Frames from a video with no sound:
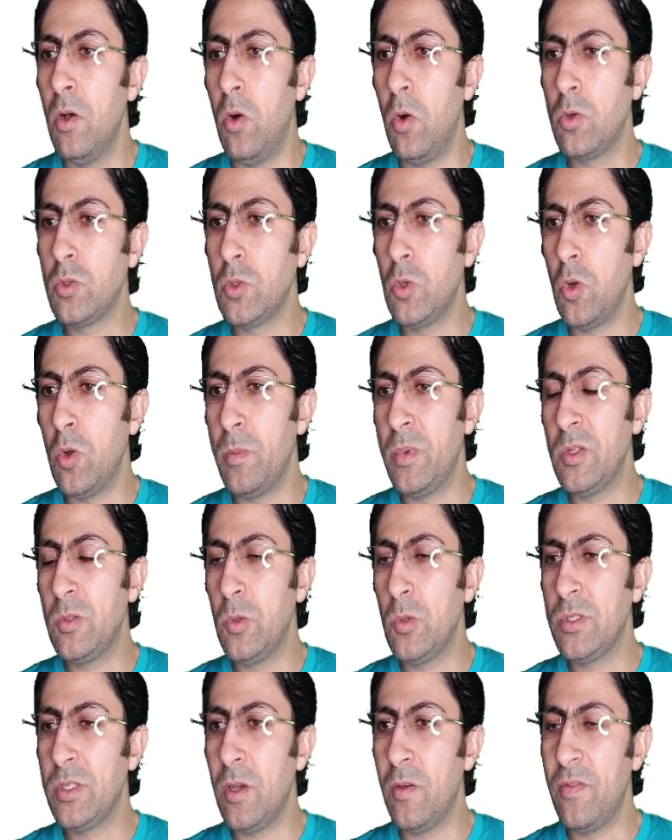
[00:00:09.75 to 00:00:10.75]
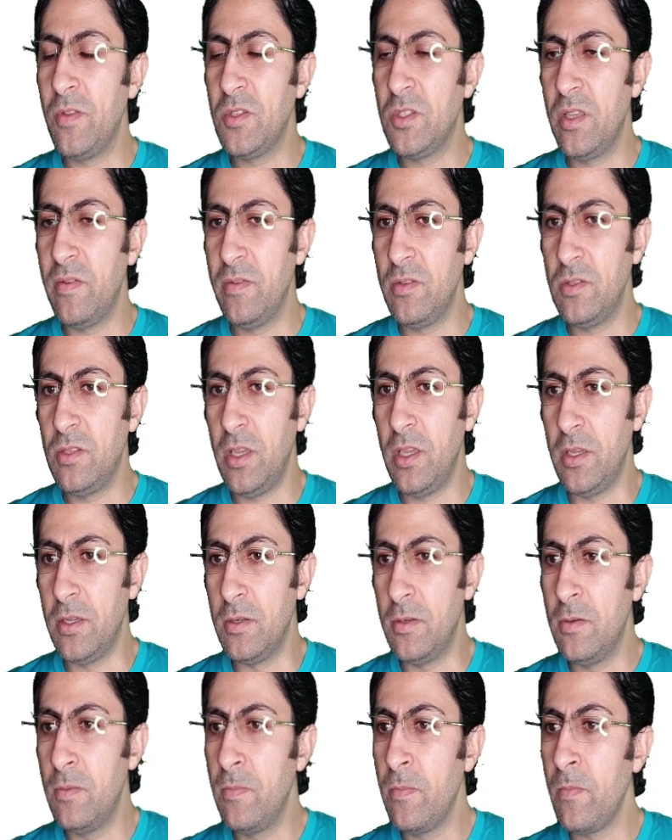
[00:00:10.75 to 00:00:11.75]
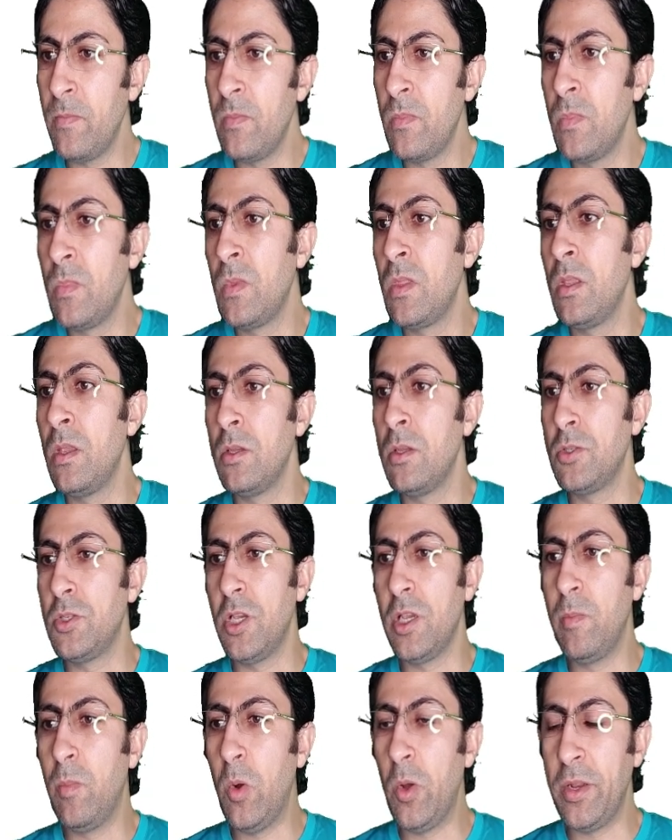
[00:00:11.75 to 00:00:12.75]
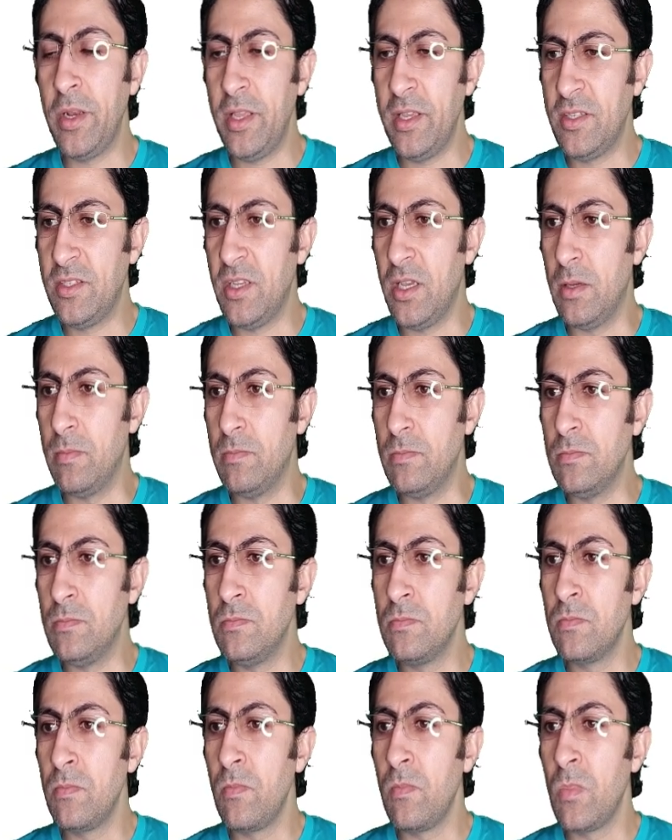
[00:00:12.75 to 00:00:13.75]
October 2017, checkpoint exam.